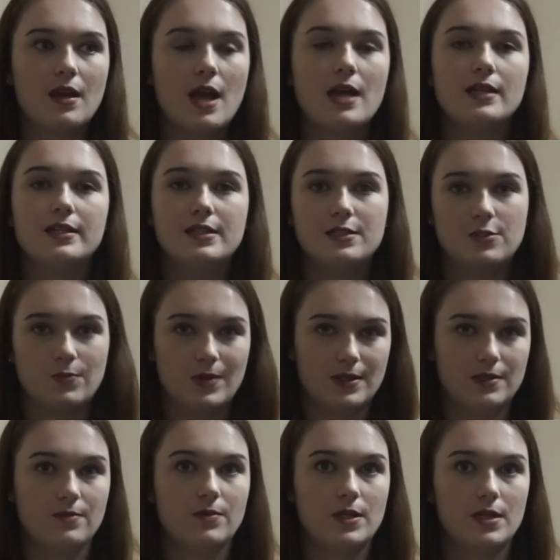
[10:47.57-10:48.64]
at least
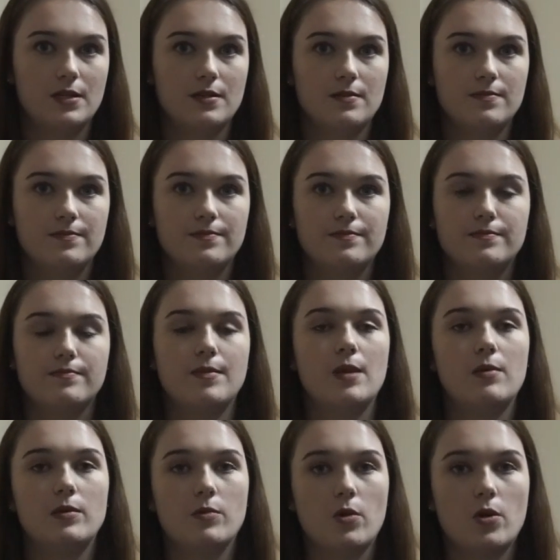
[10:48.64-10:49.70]
once a week,
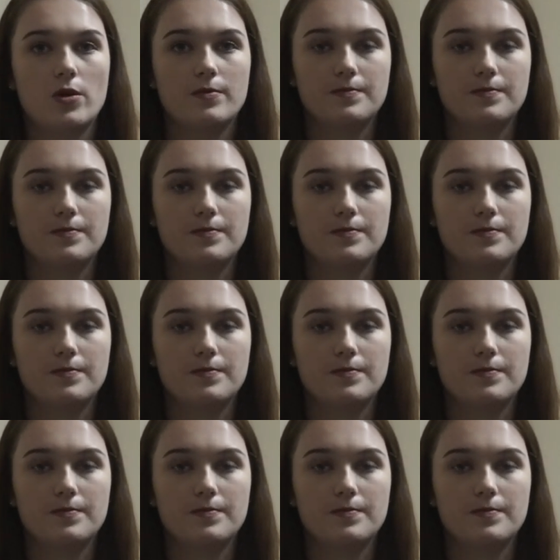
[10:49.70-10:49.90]
maybe more.